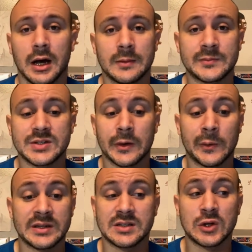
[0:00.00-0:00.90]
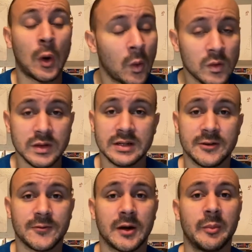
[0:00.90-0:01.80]
So it's totally
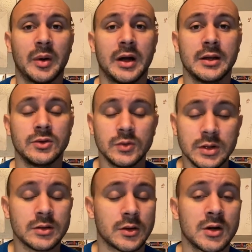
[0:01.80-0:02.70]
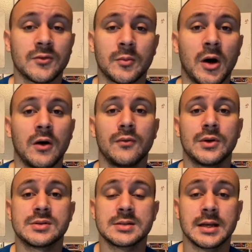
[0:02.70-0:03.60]
different, but you can learn from all of
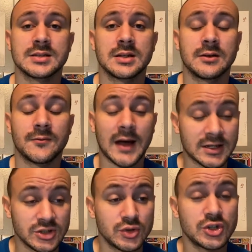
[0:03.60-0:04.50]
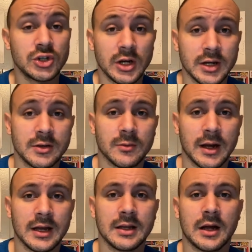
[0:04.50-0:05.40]
those things, and in fact you should,
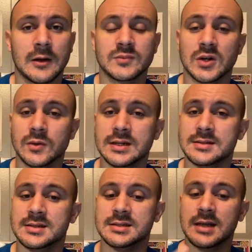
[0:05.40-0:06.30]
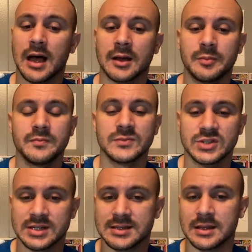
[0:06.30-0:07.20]
right? Don't get stuck
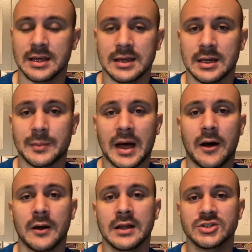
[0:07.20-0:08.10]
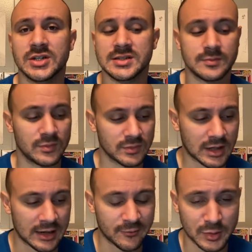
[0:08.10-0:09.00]
just thinking about and just
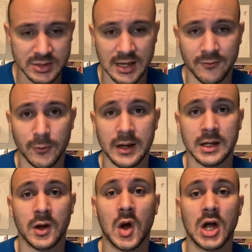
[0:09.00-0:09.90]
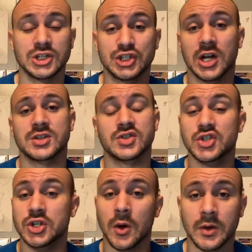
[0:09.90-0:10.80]
kind of perseverating on just
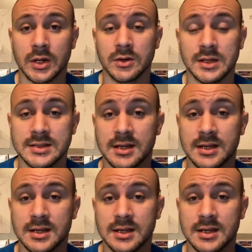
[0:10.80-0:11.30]
shonen. You need